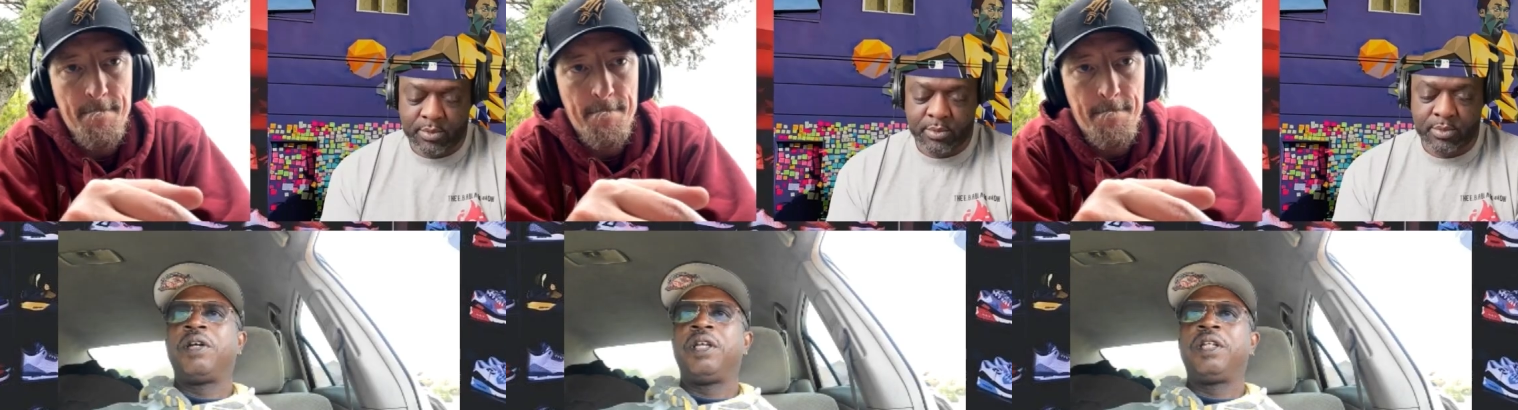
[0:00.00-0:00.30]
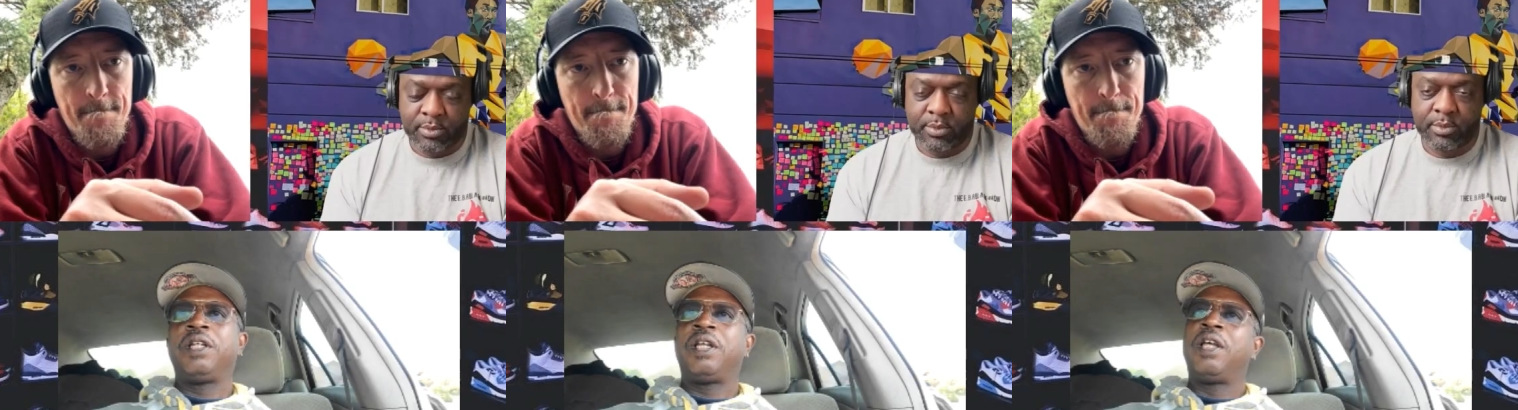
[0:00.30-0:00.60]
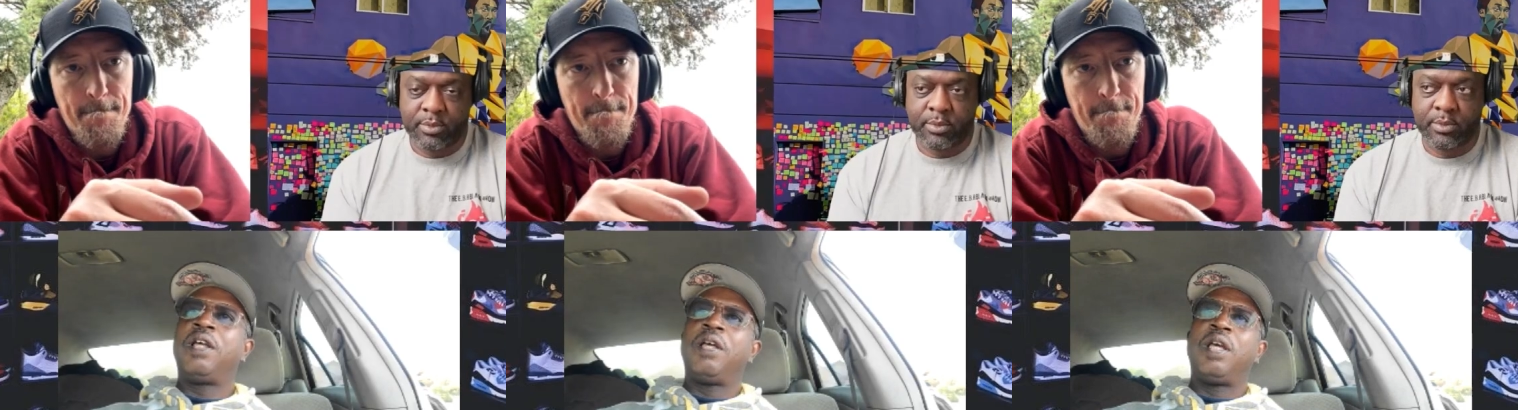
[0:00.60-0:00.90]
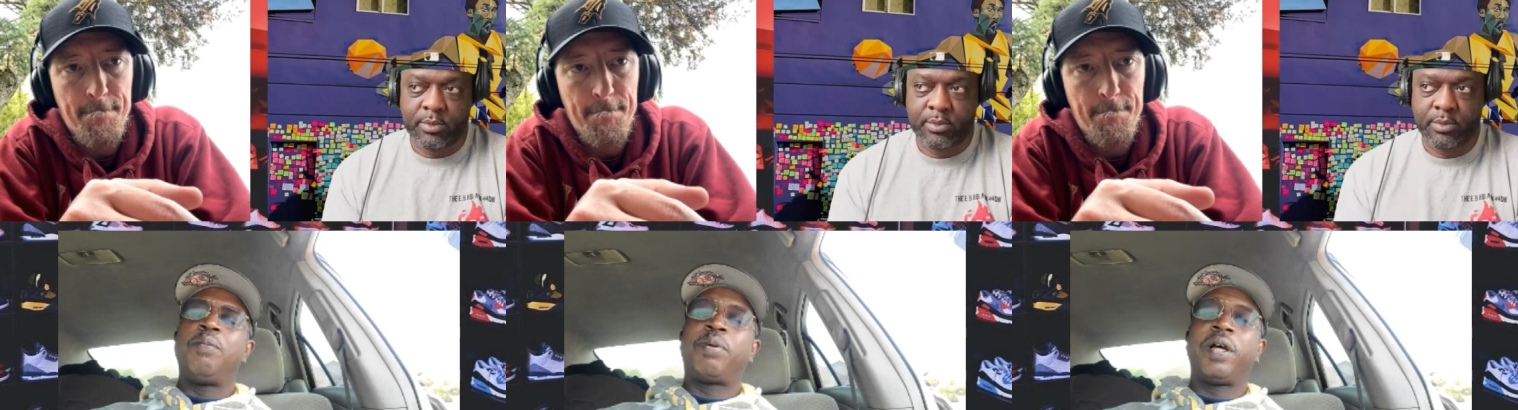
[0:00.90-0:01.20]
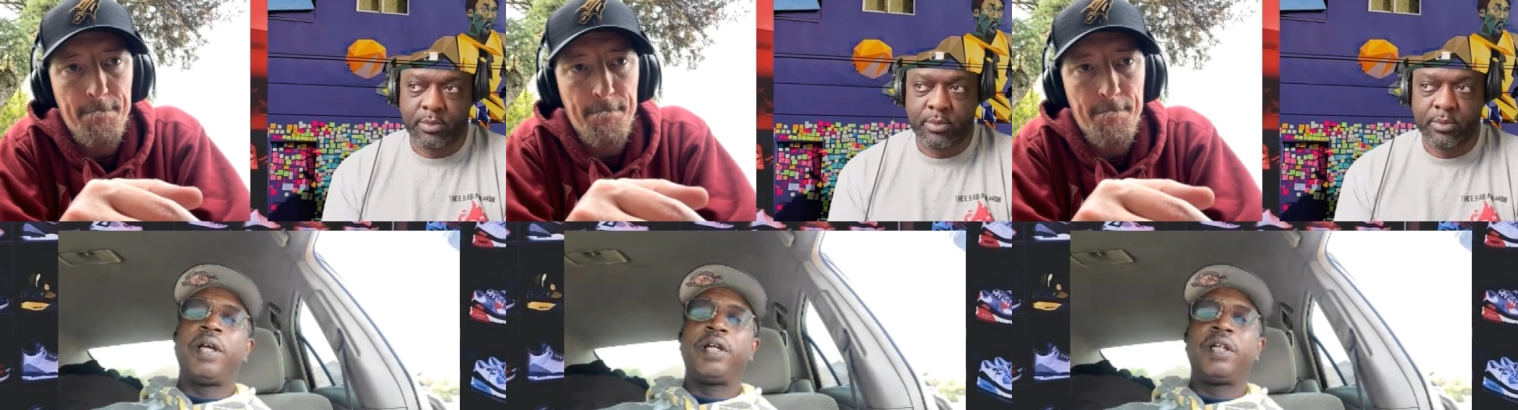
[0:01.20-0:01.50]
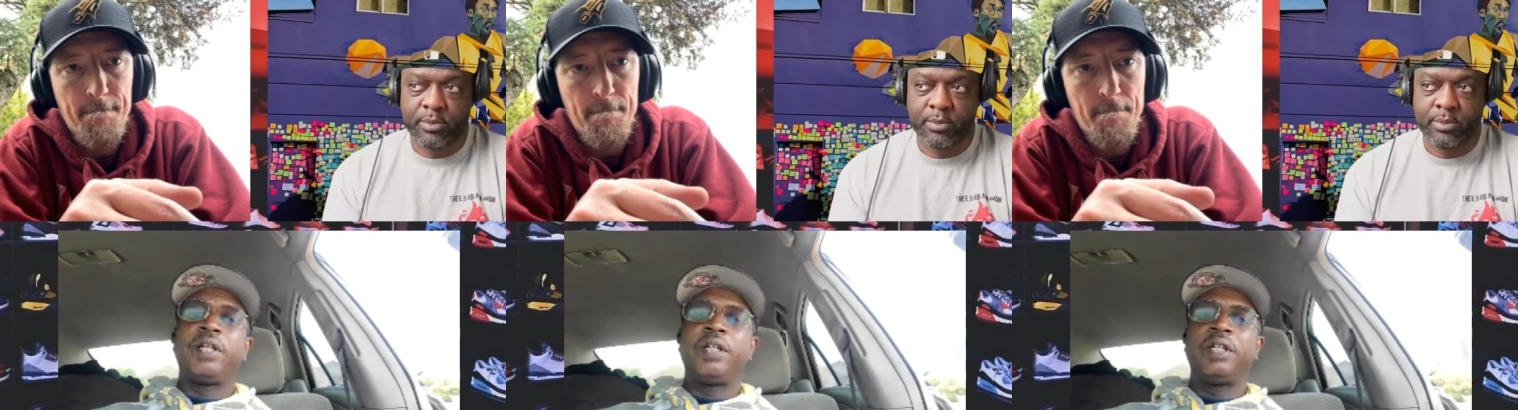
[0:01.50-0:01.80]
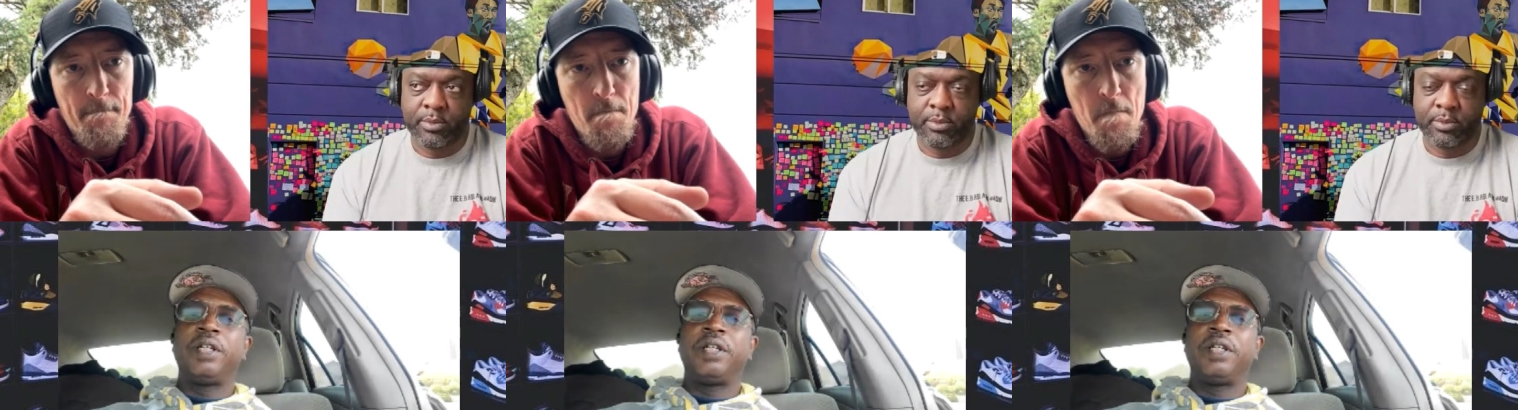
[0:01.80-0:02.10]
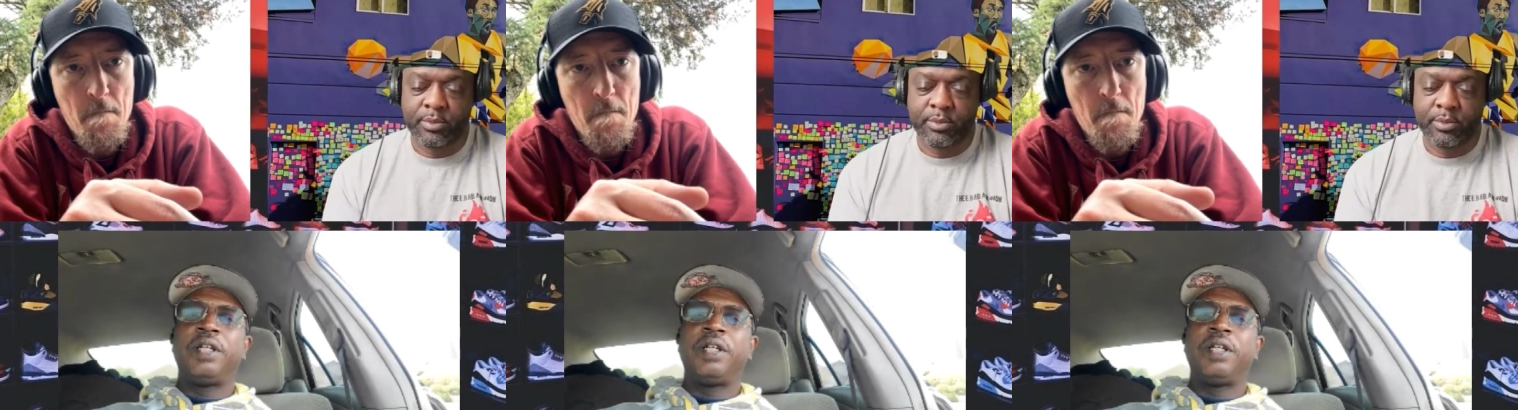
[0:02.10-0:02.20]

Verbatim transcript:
Speaker 1: though he he playing good,